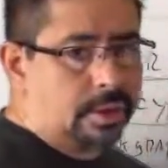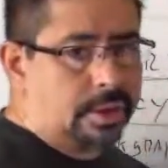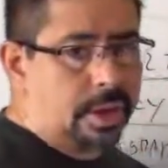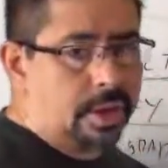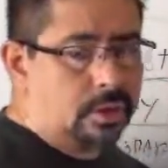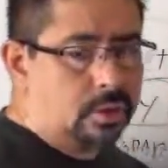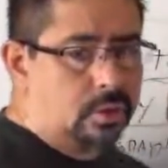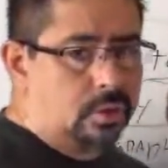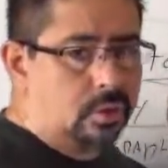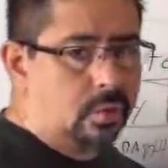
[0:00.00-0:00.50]

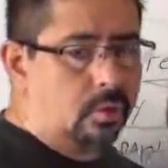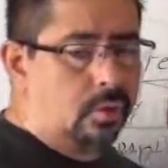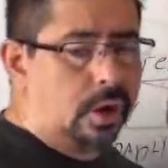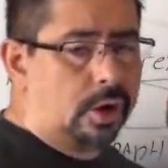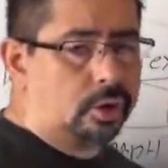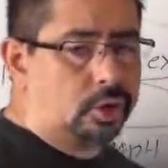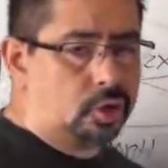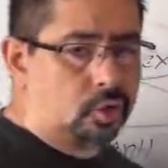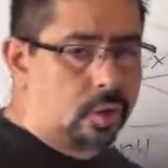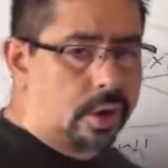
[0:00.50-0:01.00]
that you
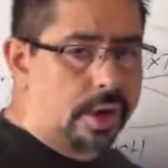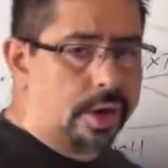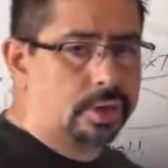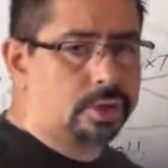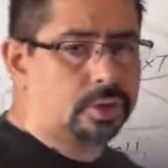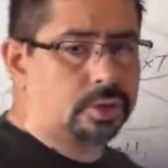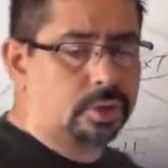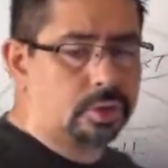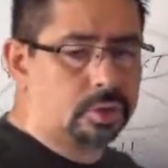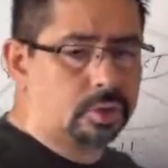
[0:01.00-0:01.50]
are
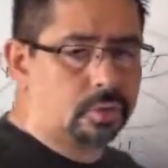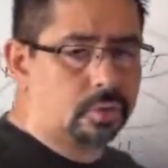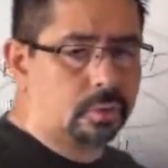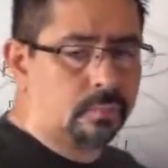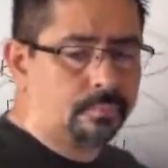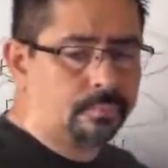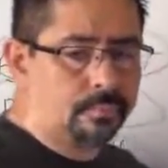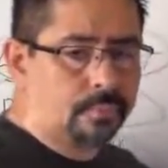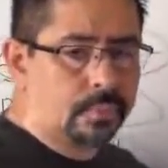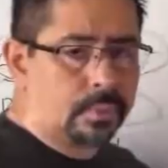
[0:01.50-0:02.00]
trying
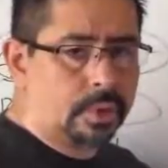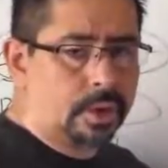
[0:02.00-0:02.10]
to